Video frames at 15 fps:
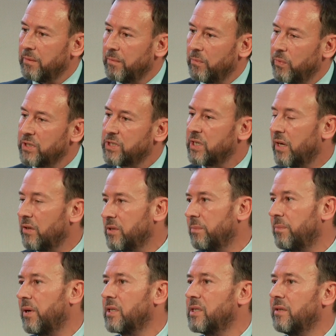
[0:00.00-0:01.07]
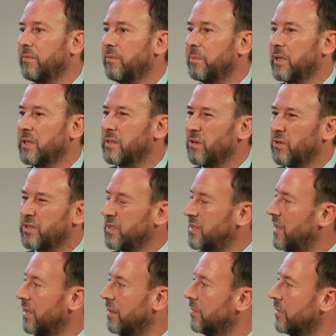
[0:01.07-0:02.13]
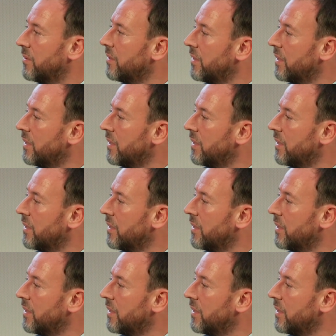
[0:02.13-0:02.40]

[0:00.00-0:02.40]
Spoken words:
Which sounds impressive, but it's not sustainable.